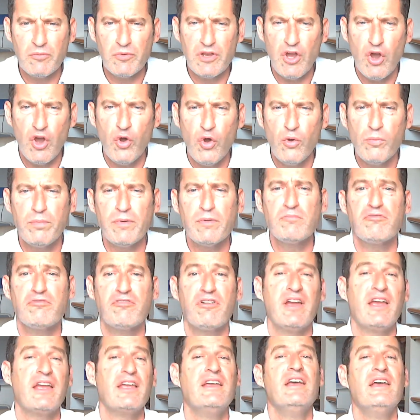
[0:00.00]
We hope and
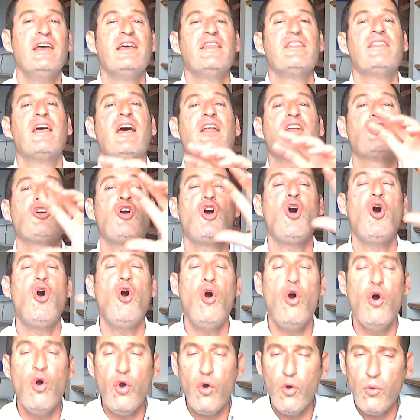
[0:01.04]
pray that
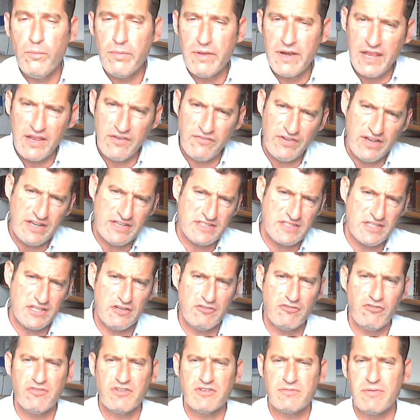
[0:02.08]
Kol B'nei Vasa
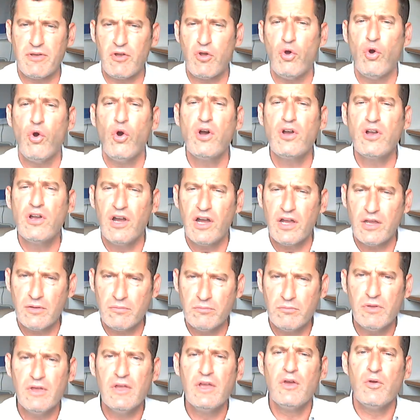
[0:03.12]
Yikru V'Shemech, all
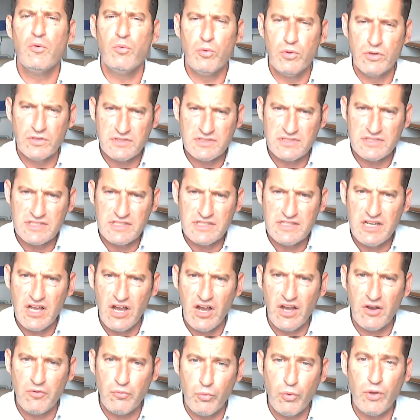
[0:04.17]
Goyim, will see
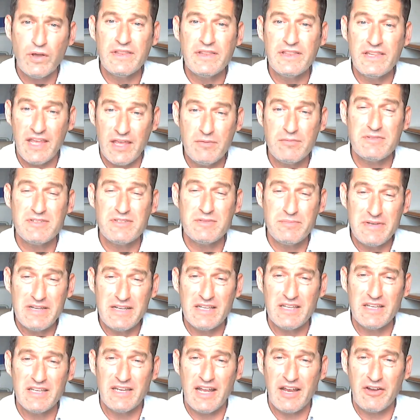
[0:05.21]
God one day
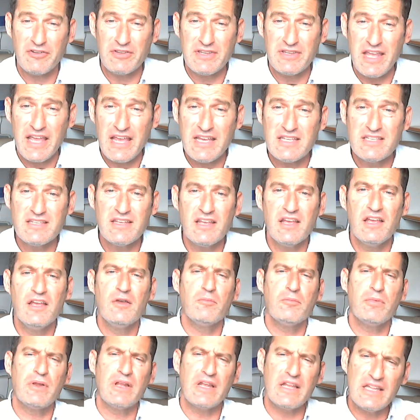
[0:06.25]
speedily in our days,
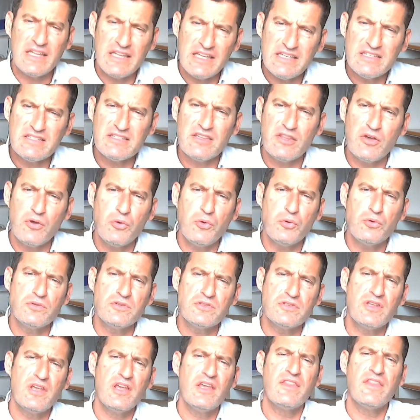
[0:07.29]
but at least
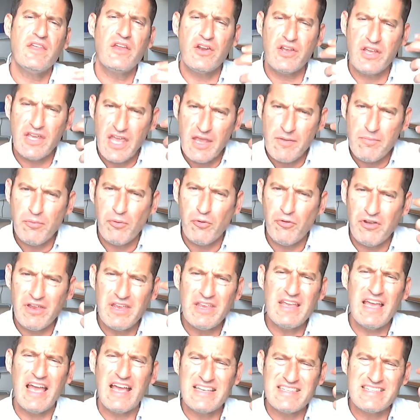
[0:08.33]
those that are capable
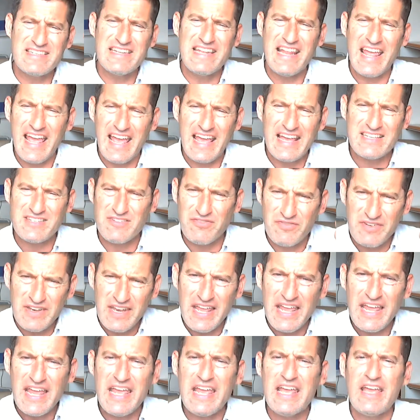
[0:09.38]
as of
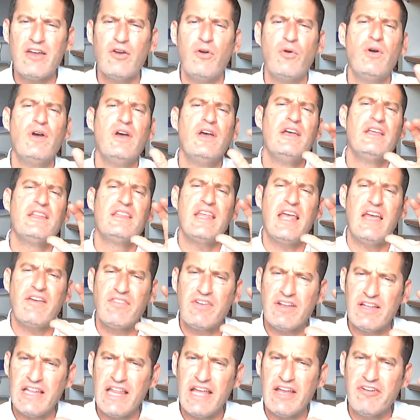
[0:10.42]
now to
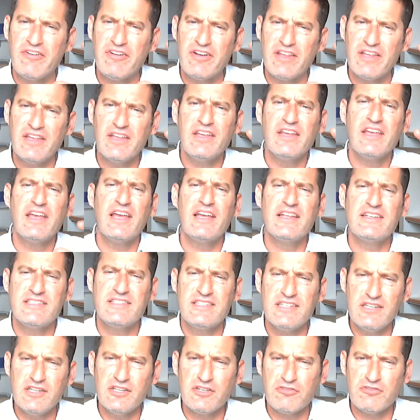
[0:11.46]
have clarity and
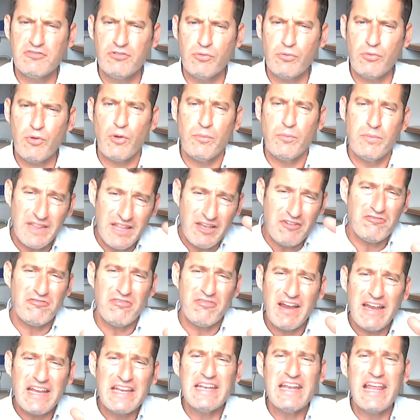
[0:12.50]
see the truth. Hoping that
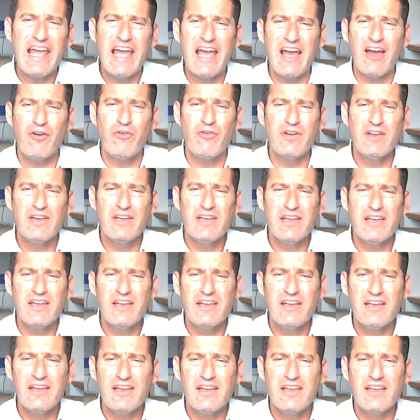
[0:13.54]
right now,
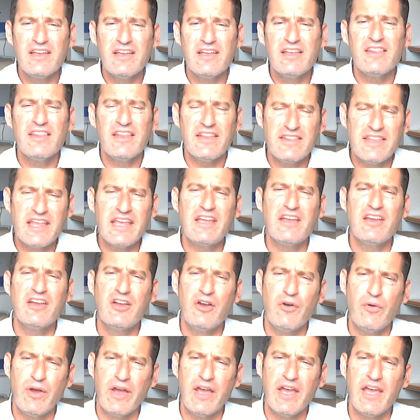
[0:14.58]
that they could
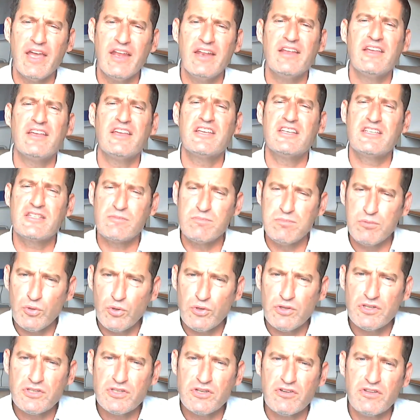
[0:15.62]
go ahead,
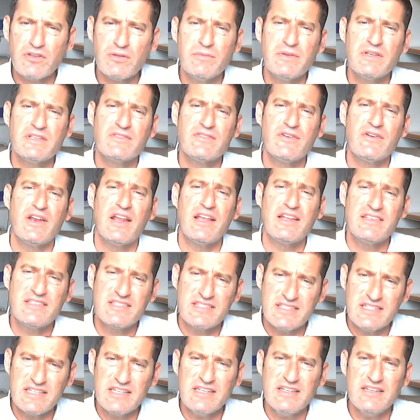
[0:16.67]
explore the Torah and the Mitzvah, and
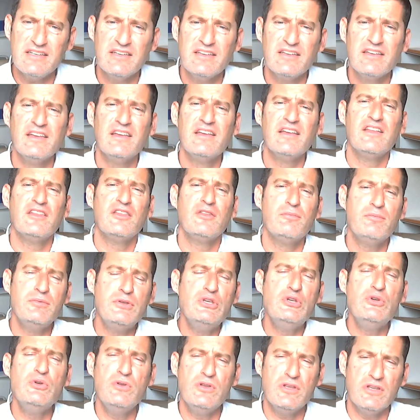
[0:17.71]
see the
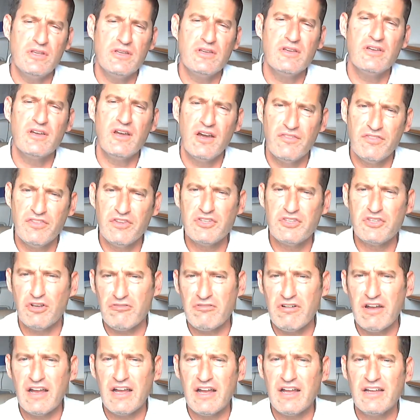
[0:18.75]
beauty of the
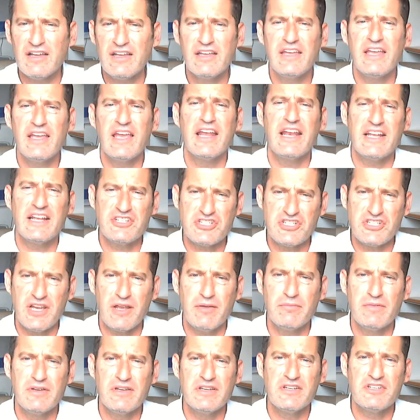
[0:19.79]
Torah and
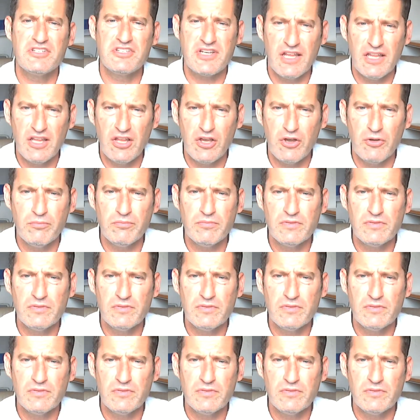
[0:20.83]
Hashem. Shalom.